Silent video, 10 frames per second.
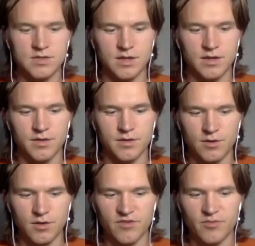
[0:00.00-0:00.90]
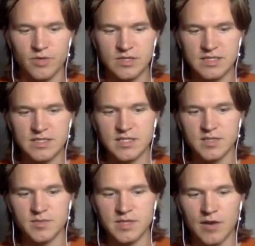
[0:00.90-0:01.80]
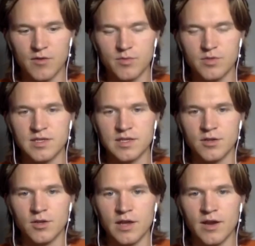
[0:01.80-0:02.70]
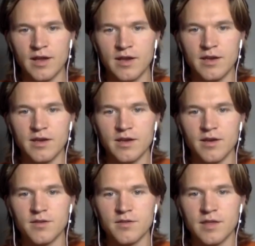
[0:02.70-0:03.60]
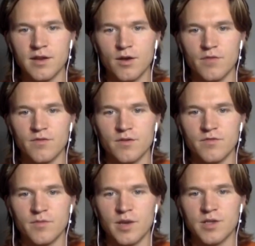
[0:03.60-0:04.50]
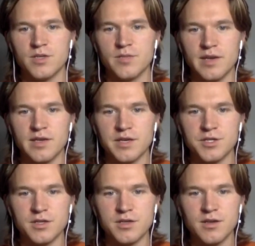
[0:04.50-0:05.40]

are a lot of prison systems now, particularly in India, that offer Vipassana meditation.